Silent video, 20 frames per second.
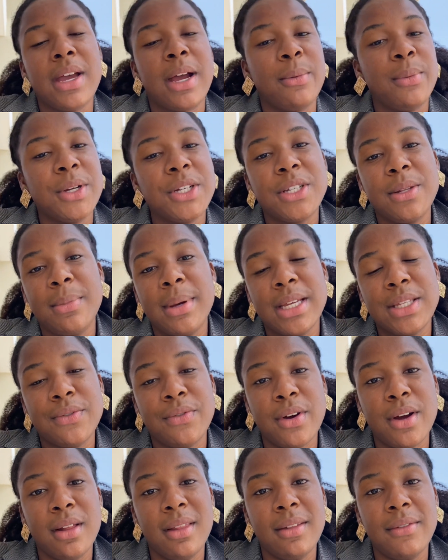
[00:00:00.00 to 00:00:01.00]
I wish the best
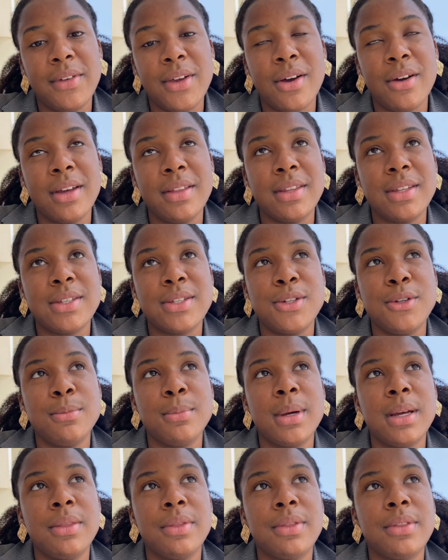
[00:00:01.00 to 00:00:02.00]
for all of y'all in this new
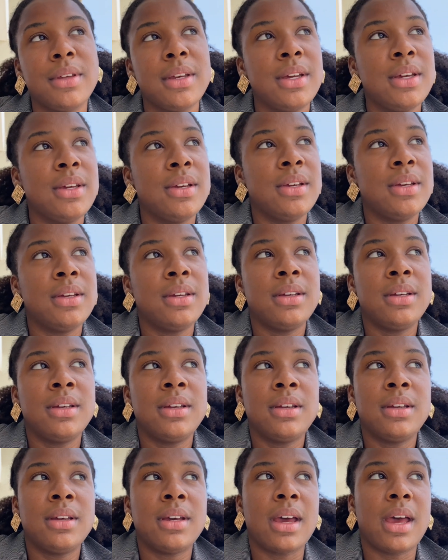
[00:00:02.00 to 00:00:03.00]
month.
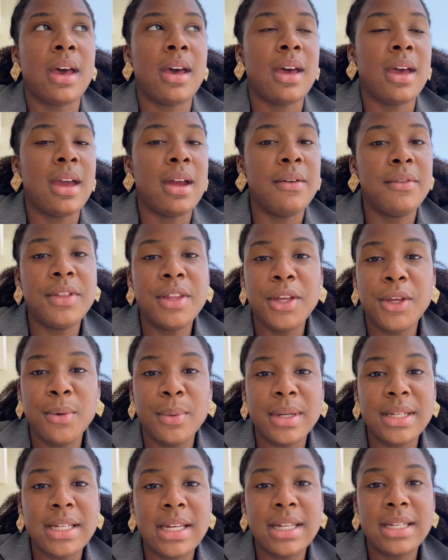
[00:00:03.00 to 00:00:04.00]
Everything you
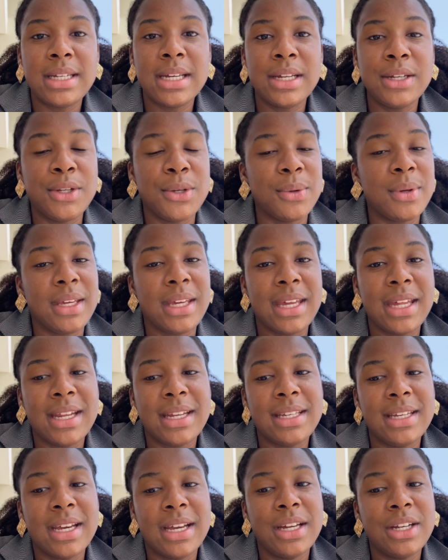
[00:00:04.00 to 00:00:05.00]
want to get done, you can get
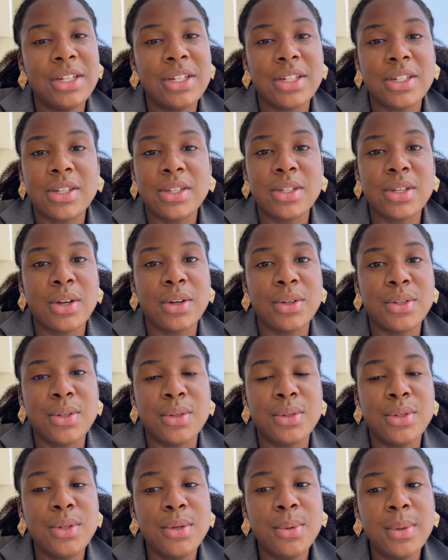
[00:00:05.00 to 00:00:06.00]
it done just as long as you
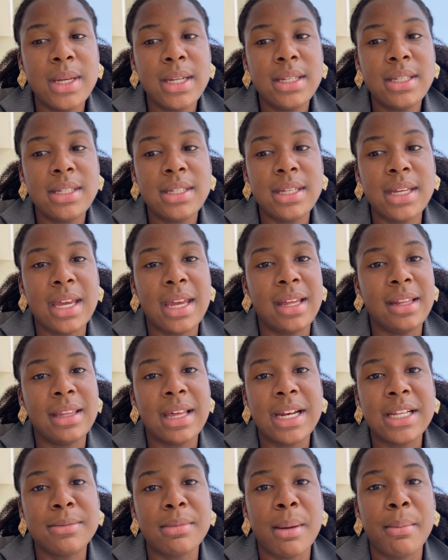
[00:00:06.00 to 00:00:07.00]
do it. And
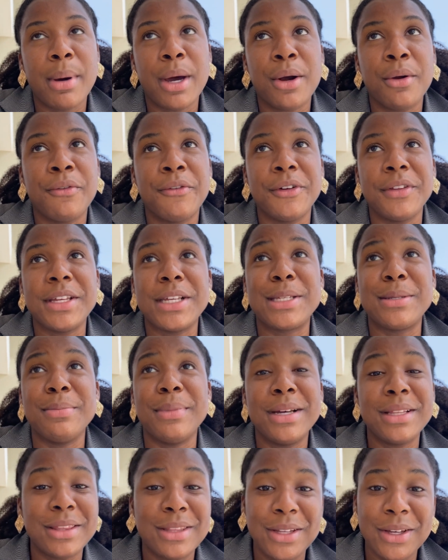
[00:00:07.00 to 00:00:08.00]
that is my motto for this
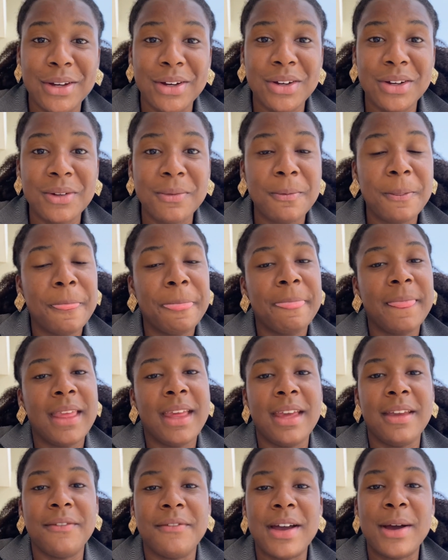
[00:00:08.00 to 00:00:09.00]
month, y'all.
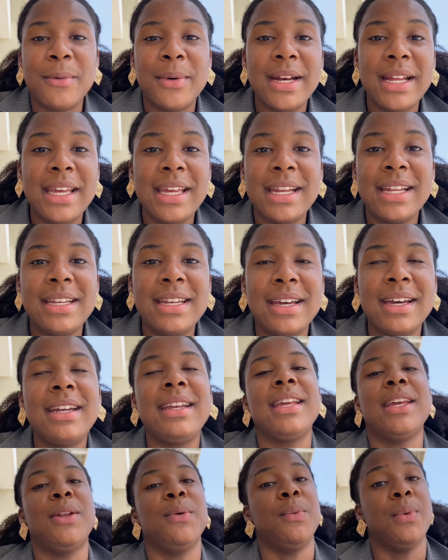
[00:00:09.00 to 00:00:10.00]
If I want to get it done,
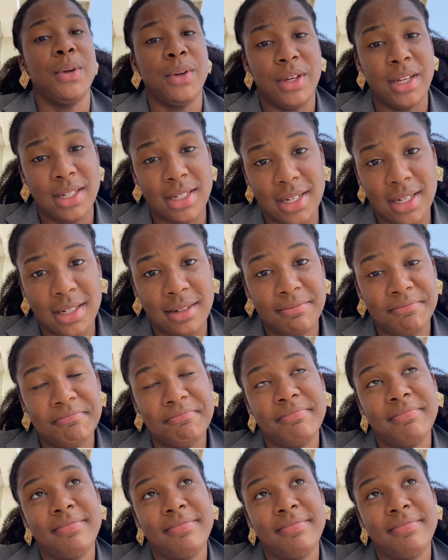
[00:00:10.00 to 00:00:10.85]
it will get done.